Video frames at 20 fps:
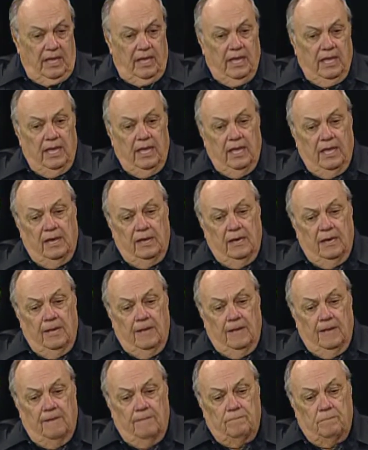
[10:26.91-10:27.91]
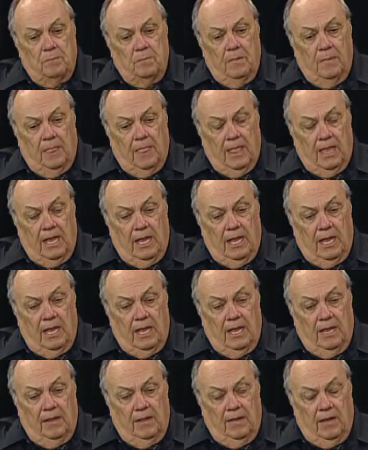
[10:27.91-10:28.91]
And
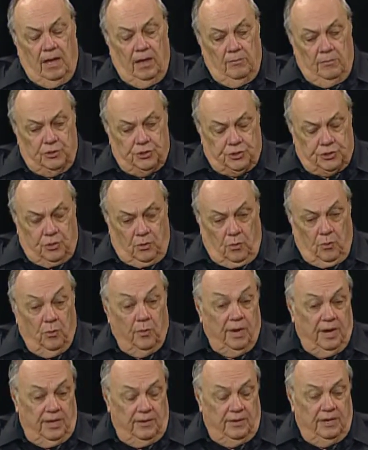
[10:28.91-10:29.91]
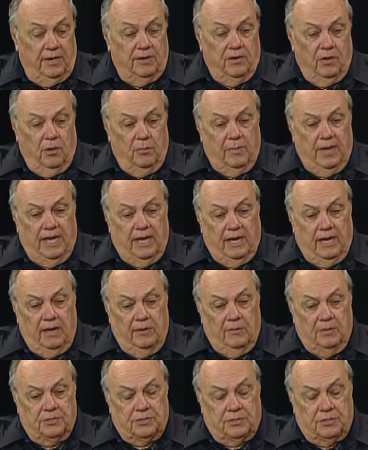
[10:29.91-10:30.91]
I was told when I did go back, I
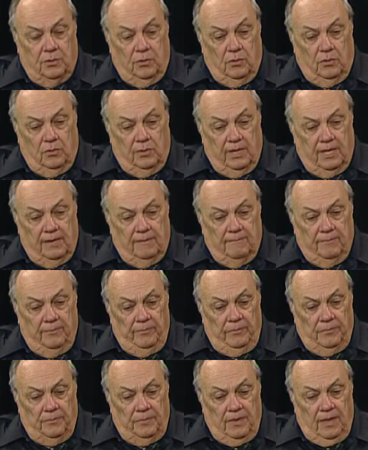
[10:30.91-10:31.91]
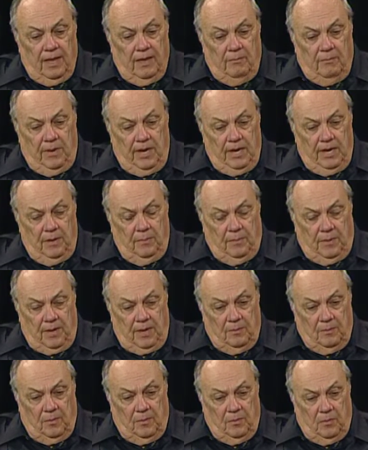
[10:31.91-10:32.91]
was told that many
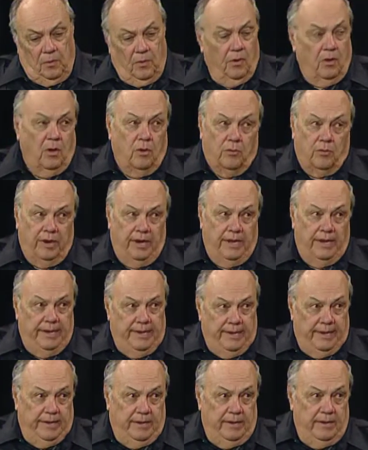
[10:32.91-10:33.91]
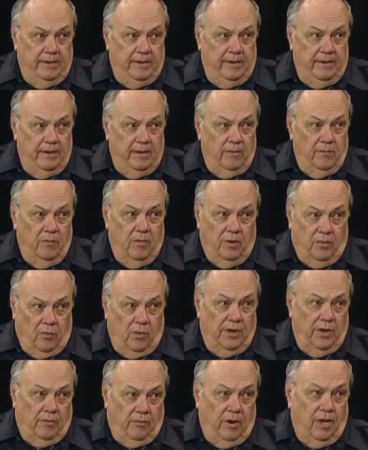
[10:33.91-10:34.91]
people were already dead when
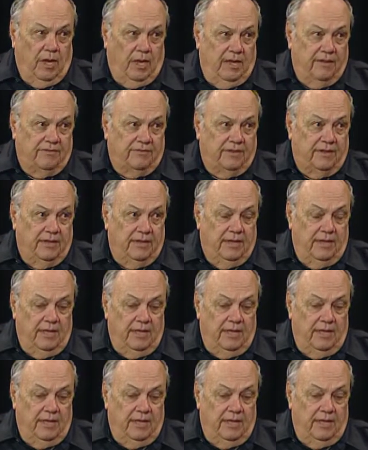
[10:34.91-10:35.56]
we arrived.